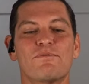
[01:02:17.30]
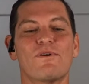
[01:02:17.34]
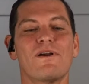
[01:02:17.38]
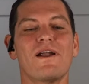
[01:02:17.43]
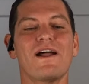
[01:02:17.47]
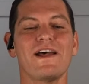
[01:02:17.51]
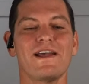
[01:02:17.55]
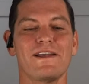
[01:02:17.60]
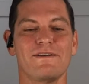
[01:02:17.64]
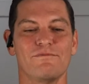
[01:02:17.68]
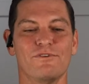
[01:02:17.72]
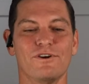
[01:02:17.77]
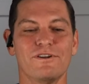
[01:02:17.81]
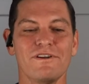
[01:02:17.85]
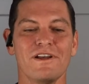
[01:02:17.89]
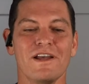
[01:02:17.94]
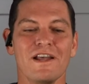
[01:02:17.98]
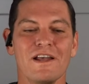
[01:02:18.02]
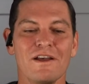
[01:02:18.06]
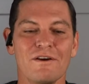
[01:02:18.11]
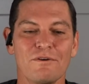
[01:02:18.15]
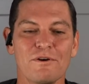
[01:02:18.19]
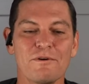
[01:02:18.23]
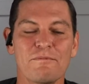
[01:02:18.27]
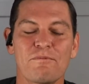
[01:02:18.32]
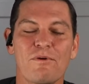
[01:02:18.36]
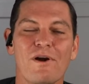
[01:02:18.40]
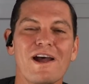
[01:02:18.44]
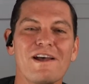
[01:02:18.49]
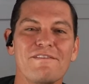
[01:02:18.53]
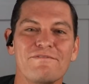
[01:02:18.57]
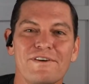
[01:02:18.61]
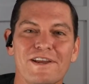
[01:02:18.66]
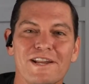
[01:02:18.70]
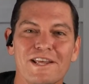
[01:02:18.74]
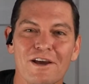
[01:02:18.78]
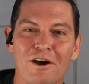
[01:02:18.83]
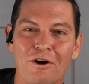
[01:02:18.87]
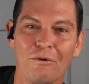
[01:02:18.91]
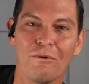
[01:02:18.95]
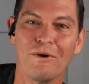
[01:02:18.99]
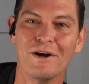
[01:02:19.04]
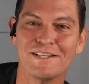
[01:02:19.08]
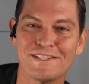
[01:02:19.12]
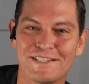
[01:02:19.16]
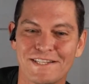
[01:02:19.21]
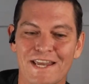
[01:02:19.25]
Prime. What if Prime Video
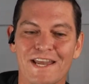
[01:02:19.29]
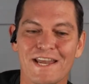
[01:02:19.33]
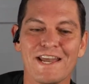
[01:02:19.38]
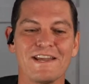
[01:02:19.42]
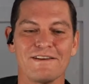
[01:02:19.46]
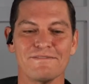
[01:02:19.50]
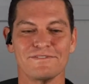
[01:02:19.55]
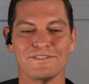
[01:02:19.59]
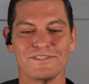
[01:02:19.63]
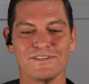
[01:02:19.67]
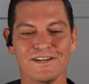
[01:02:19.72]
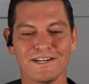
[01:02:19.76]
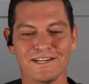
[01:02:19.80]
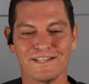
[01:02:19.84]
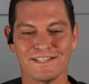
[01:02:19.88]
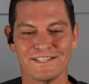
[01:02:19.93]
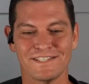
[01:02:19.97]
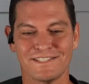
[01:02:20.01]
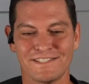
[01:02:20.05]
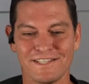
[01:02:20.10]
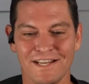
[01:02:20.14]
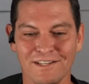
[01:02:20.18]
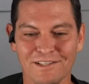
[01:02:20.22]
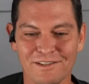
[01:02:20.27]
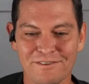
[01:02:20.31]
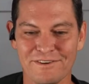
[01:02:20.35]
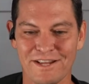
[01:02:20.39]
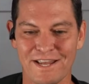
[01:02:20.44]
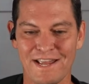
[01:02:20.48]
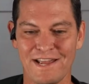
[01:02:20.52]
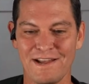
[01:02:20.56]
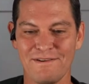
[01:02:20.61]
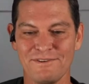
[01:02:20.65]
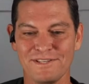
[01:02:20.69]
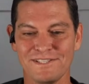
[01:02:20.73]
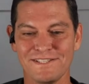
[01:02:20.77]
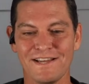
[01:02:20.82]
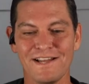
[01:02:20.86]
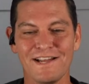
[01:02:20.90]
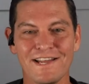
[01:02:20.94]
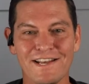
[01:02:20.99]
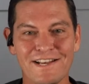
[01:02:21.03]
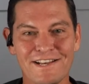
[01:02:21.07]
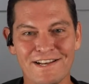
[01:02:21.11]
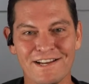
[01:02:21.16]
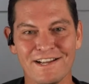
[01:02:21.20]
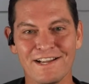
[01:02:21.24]
wants games? You're not going to sell them to Amazon?
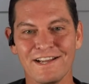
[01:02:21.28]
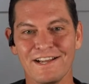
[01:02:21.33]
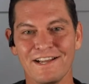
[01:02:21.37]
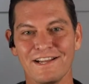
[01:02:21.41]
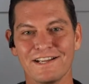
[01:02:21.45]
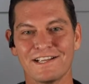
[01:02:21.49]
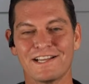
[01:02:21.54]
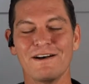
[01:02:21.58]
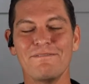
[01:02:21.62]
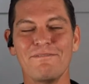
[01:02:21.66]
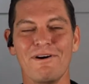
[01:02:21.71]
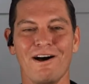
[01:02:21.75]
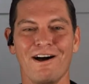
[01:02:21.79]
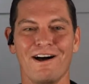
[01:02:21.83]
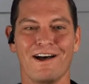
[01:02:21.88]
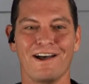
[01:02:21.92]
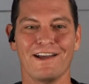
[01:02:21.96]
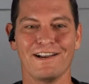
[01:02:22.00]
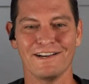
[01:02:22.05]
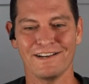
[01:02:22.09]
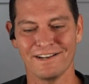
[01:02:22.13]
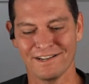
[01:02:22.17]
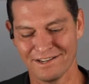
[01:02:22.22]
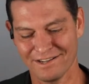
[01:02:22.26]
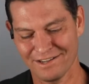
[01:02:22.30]
Come on.